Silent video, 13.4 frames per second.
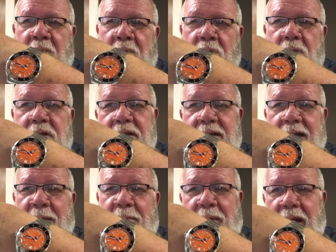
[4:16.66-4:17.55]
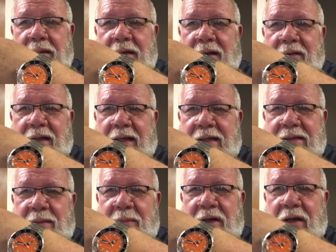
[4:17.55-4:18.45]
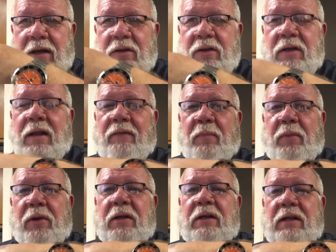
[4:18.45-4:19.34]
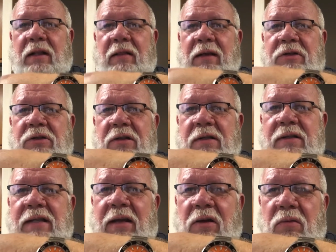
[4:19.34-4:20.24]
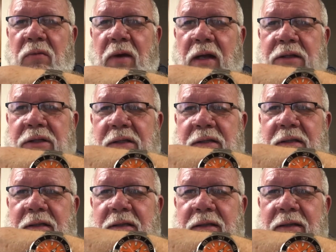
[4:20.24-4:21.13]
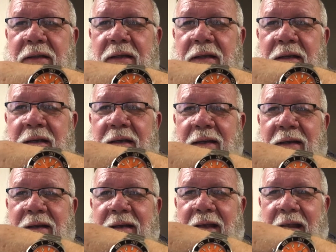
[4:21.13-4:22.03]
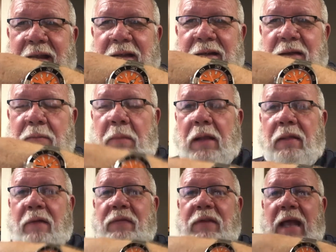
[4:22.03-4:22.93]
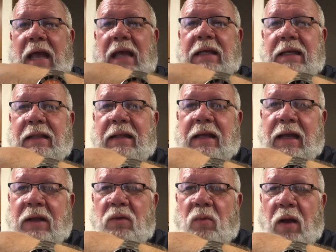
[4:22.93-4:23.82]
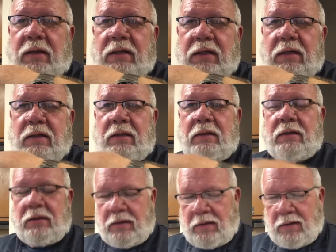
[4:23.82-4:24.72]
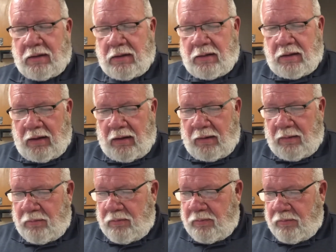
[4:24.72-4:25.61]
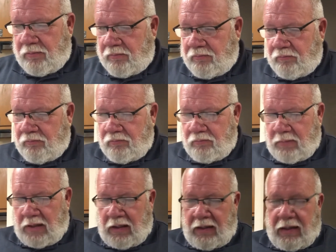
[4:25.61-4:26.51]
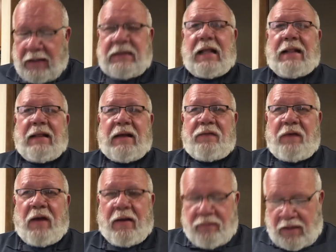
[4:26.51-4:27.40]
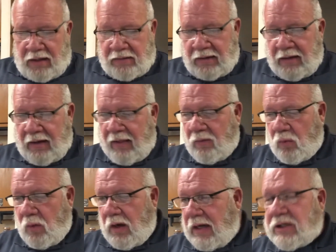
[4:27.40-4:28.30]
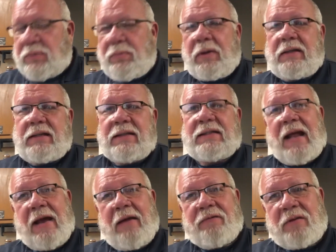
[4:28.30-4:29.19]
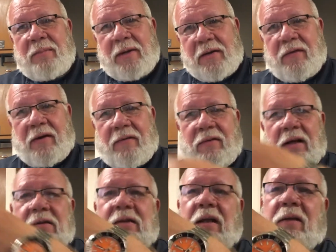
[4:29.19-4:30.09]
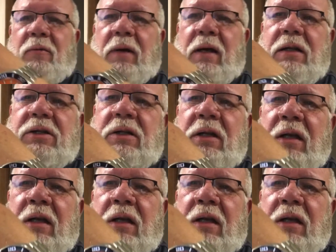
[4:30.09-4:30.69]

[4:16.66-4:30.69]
which is not bad nowadays. I mean, you can have a pretty good collection of Seiko watches. And I love the hacking and the hand winding. It's not like a $5,000 watch, but it doesn't have to be a $5,000 watch.